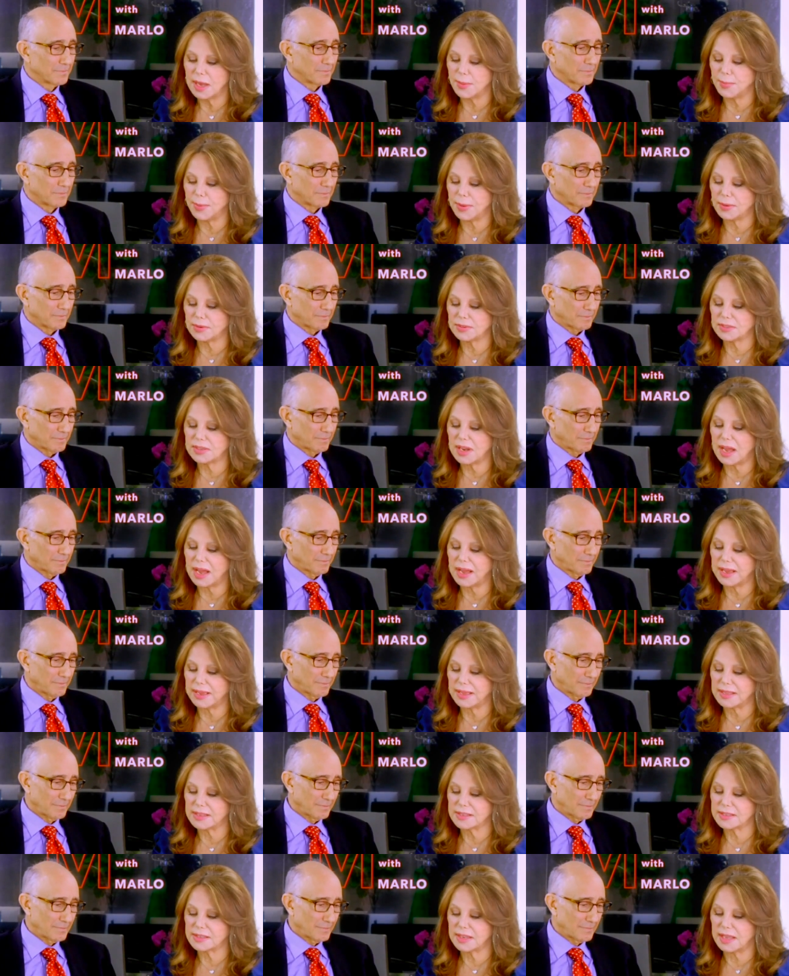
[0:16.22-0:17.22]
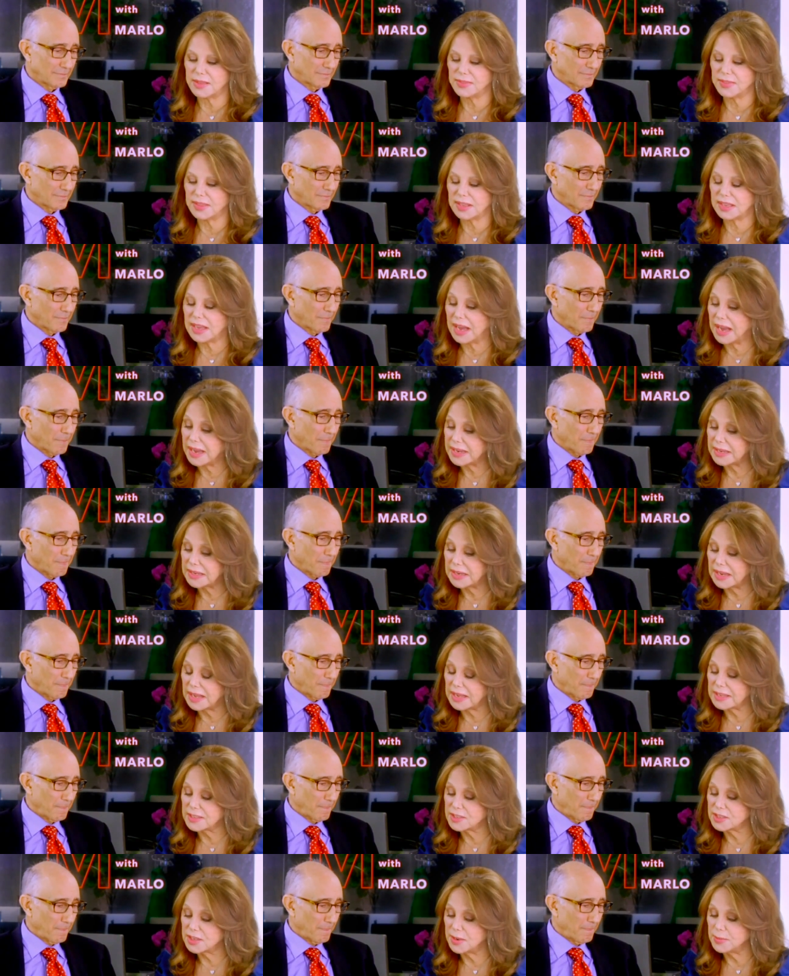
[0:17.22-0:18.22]
Speaker 1: about diets, and the
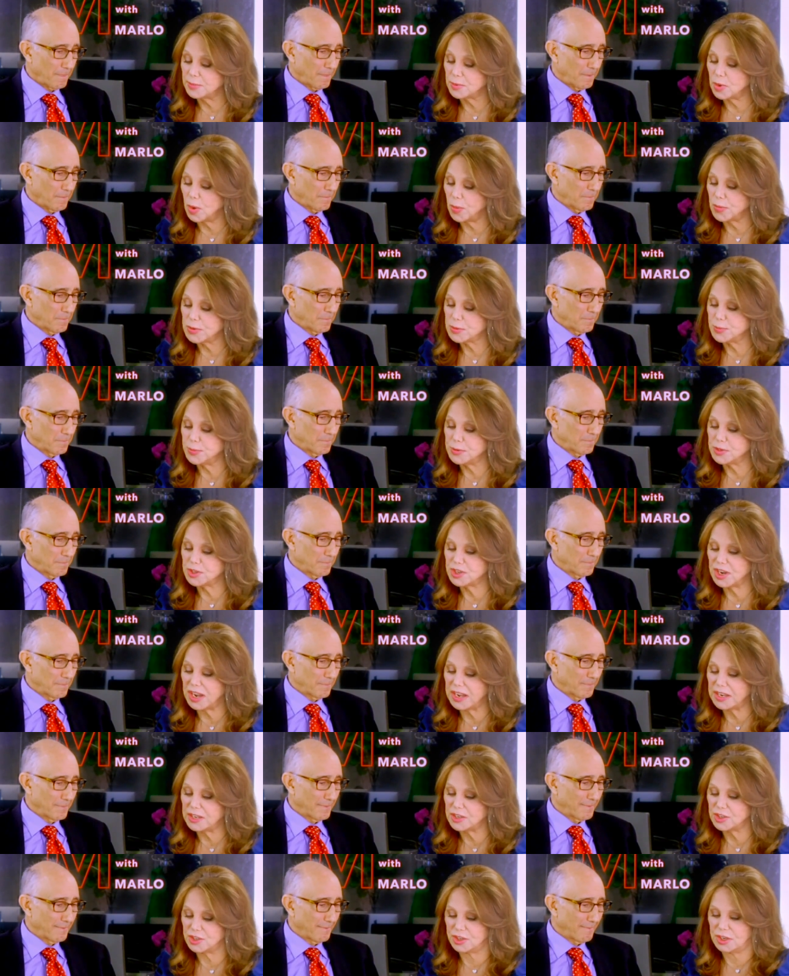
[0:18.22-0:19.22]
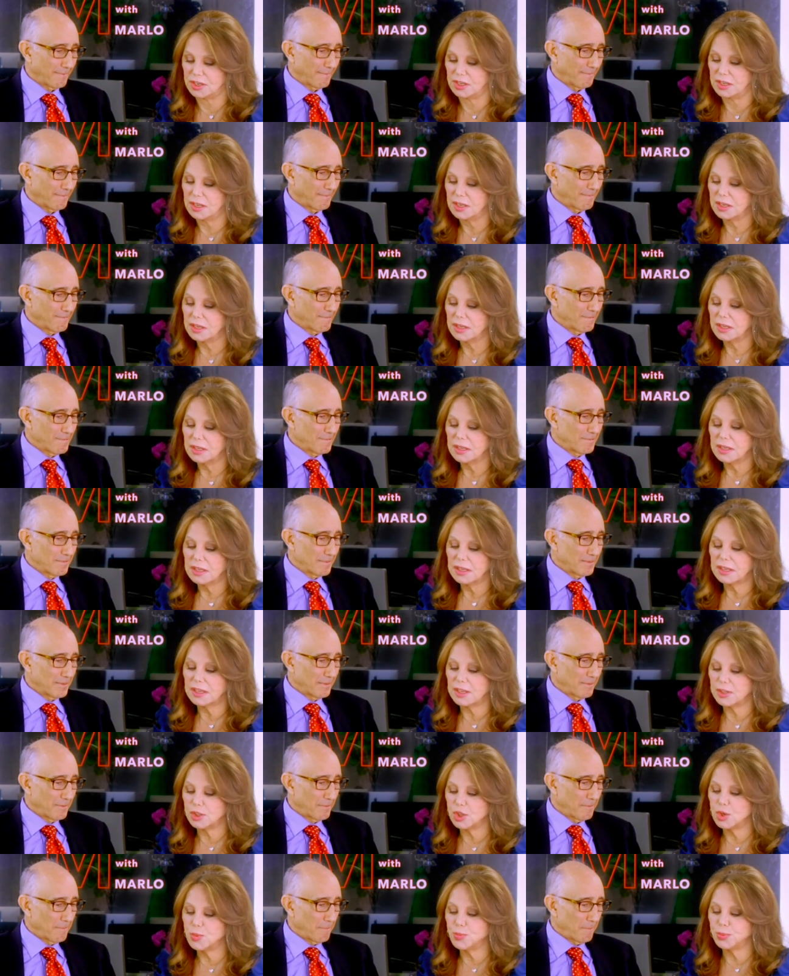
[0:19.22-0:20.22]
guidelines seem to always be changing.
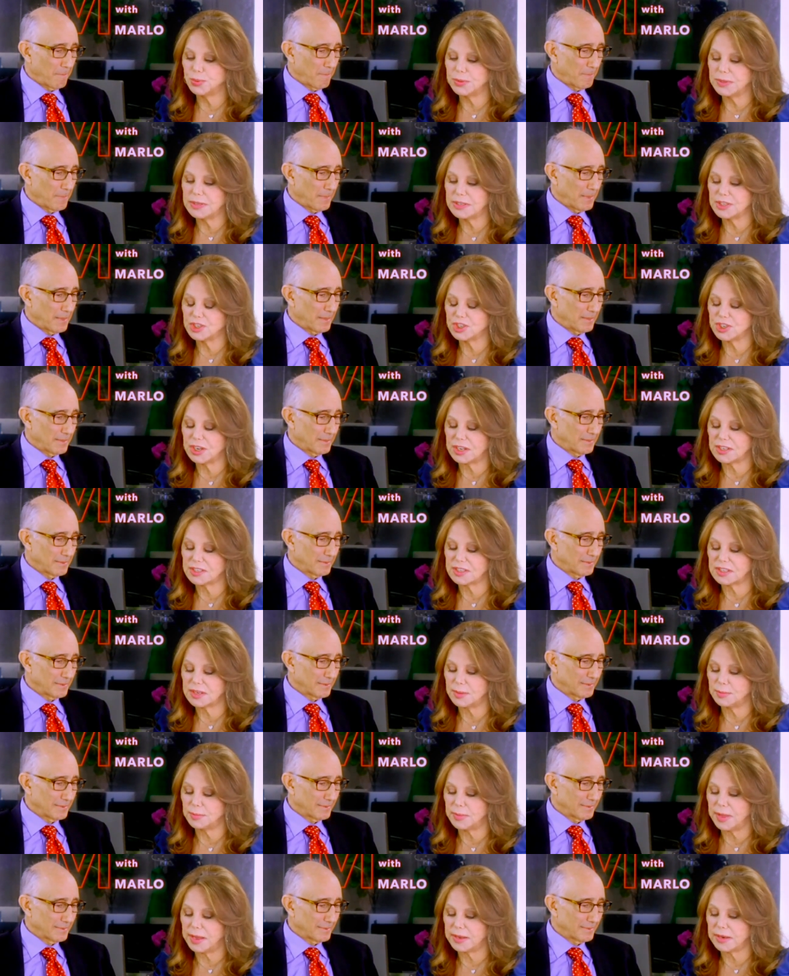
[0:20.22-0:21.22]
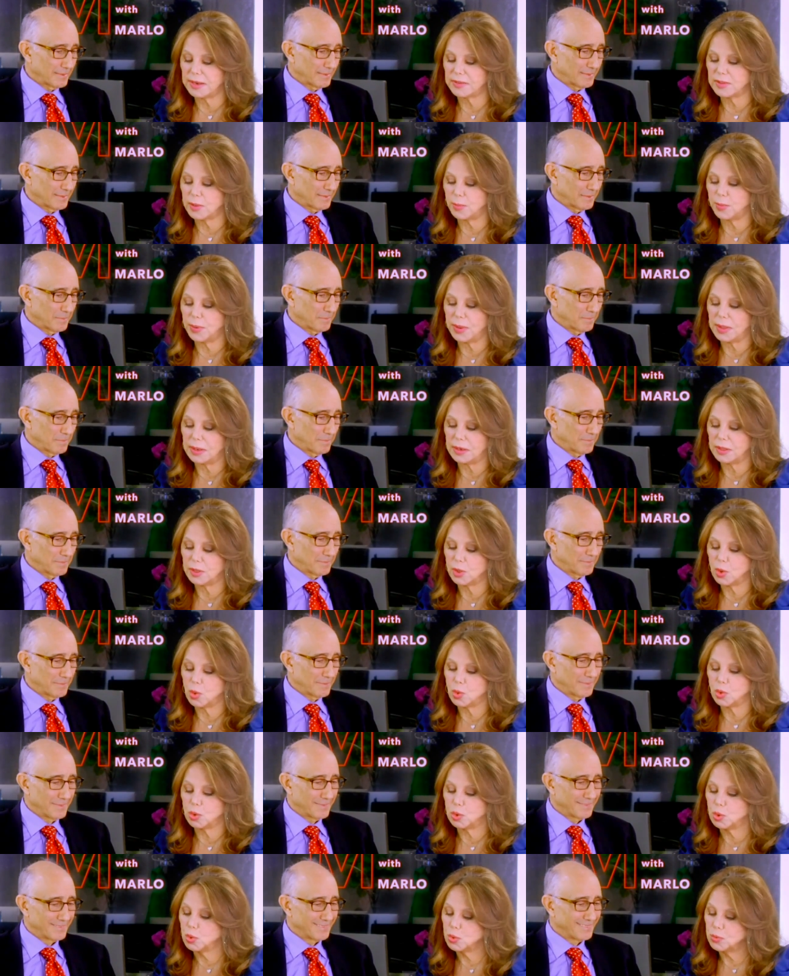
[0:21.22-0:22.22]
Can you please shed some light on the
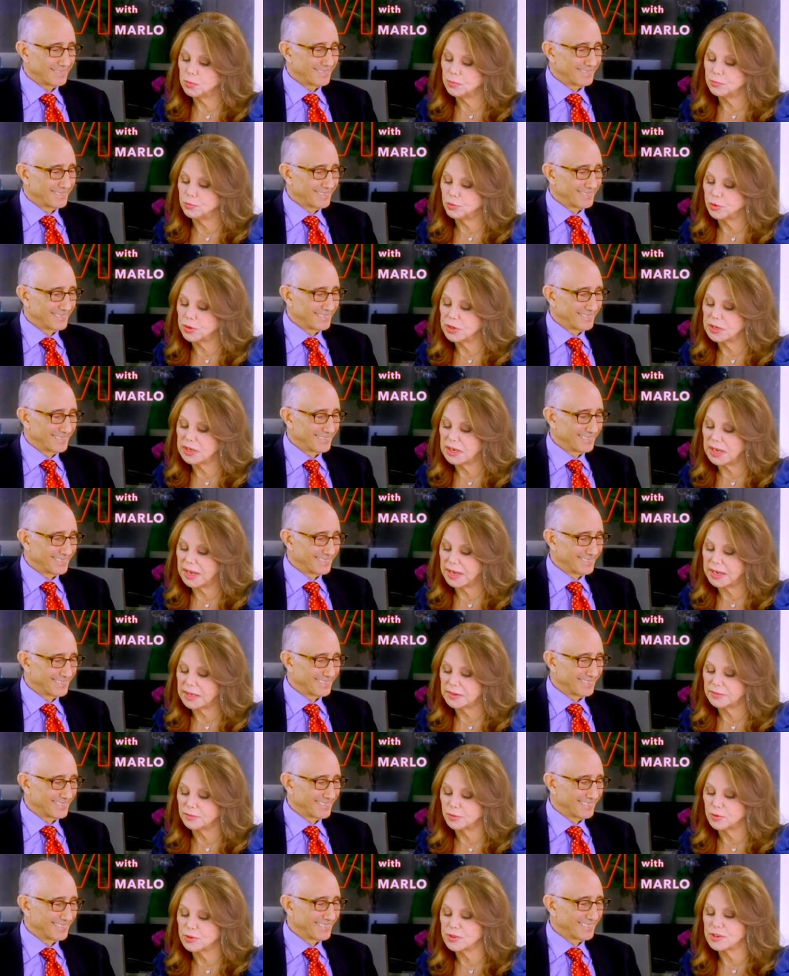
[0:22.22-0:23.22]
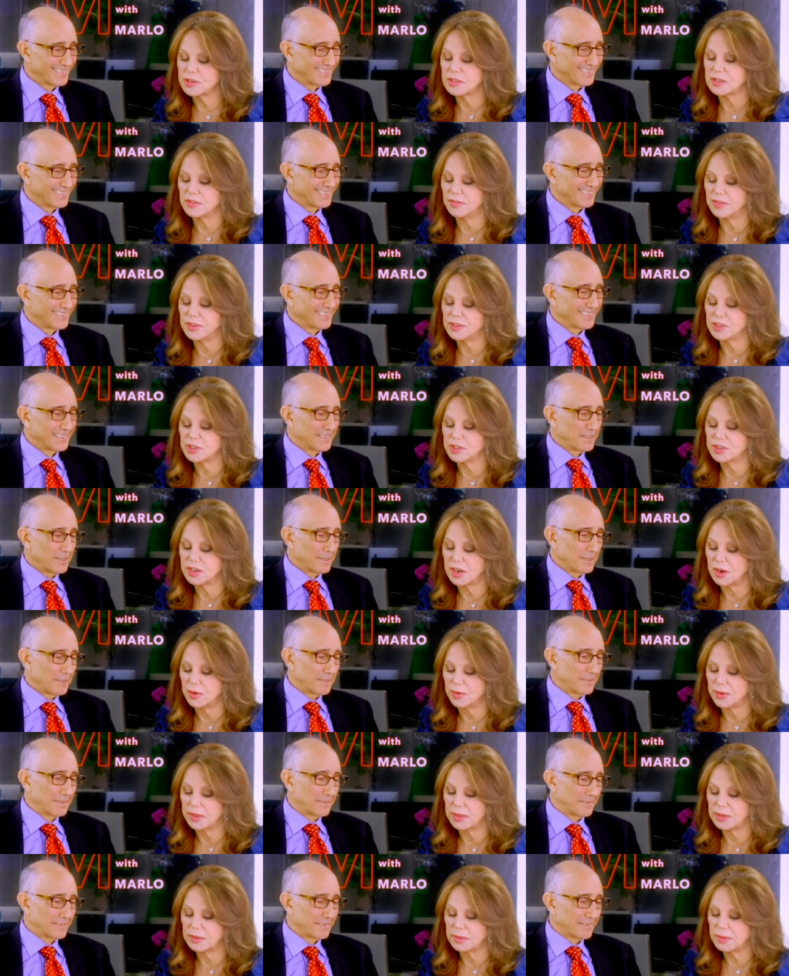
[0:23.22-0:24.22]
paleo gluten free diet versus the
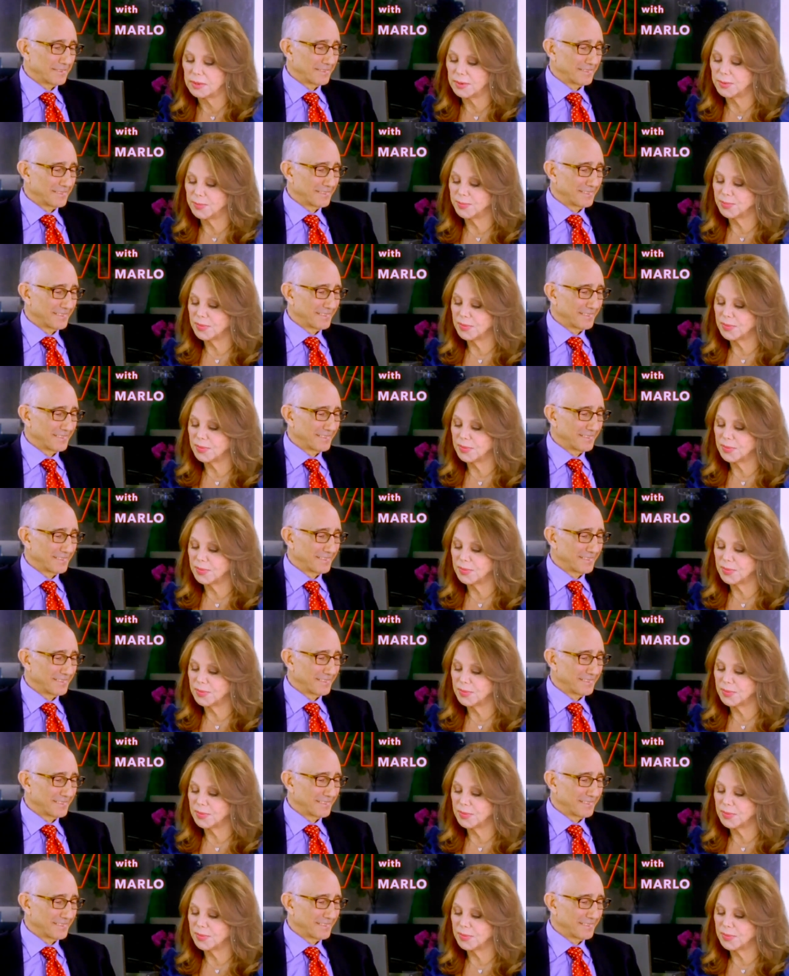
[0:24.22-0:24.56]
vegetarian